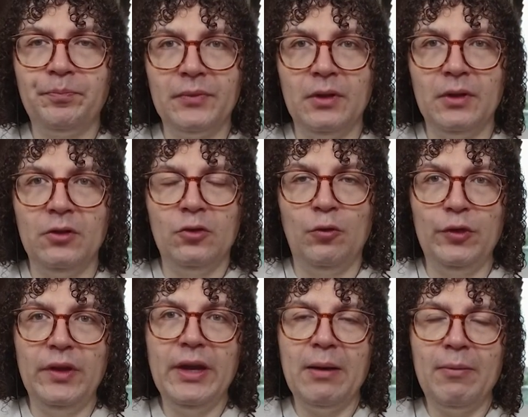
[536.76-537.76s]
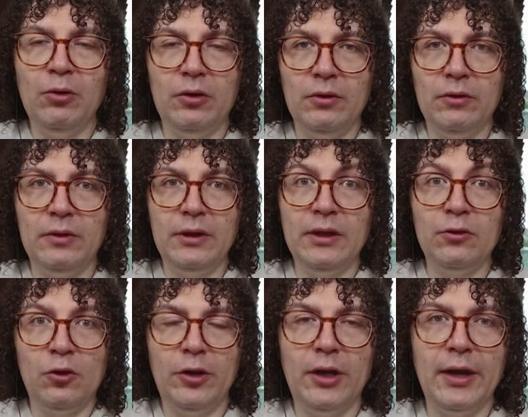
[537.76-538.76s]
So if we think about
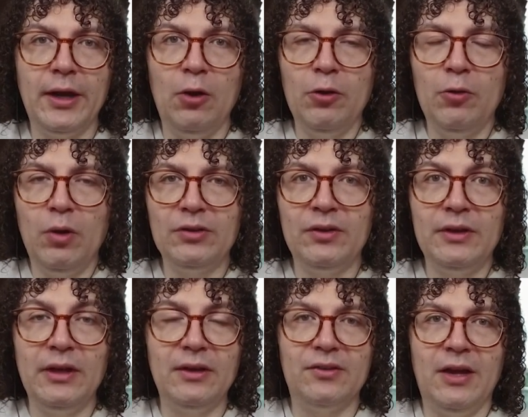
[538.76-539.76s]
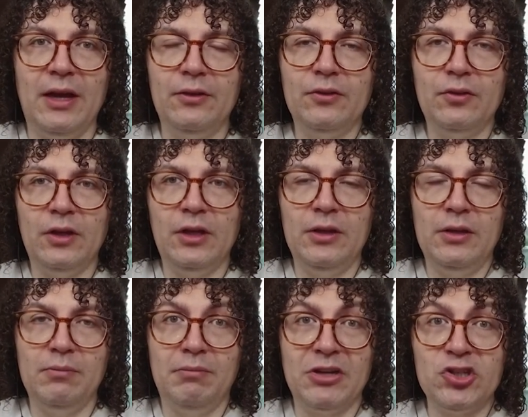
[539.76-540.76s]
historically how it was in data science, in
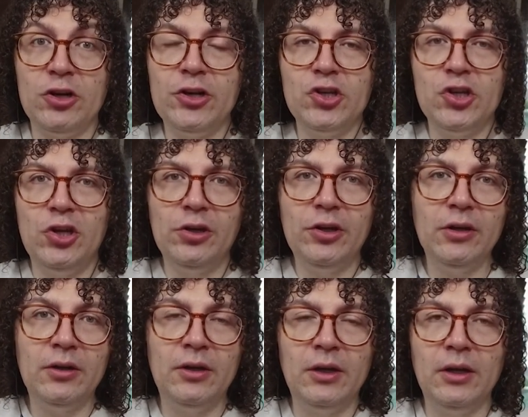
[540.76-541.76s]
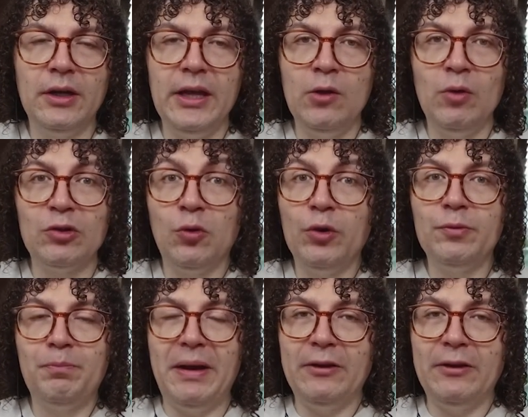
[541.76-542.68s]
machine learning engineering, it was always Python